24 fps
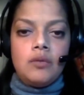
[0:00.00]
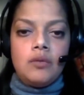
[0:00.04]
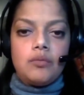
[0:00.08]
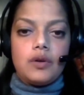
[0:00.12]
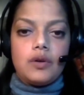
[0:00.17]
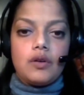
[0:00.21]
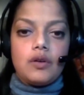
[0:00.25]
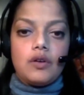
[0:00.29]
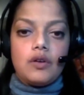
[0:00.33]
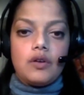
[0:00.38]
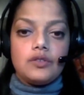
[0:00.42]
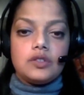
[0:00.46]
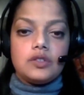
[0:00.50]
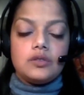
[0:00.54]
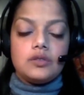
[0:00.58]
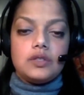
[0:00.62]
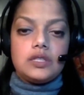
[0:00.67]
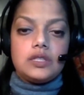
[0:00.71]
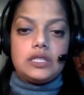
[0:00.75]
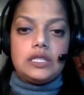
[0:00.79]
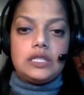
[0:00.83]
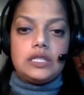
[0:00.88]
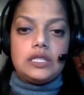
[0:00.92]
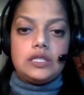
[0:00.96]
but also
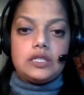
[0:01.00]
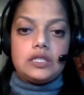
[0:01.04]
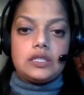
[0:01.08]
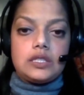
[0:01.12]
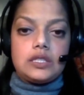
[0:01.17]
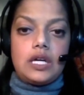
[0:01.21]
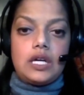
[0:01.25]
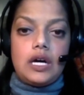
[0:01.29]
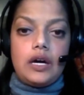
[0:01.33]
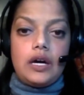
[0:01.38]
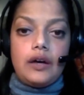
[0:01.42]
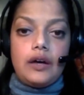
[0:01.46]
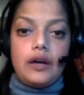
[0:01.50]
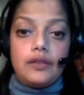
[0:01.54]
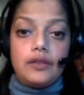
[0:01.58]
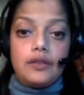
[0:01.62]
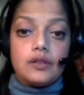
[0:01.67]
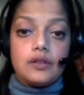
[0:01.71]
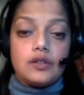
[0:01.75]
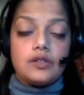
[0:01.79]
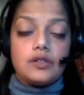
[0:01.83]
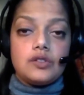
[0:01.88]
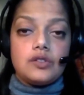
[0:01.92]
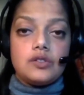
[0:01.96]
it teaches
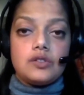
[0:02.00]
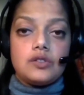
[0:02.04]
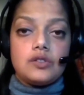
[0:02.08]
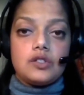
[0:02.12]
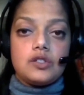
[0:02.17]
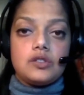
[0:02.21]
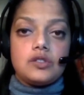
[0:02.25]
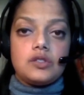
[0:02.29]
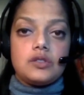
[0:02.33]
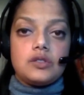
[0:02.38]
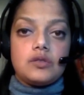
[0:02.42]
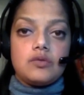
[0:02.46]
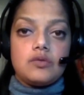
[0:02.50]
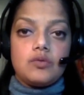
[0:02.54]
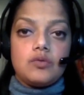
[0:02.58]
others just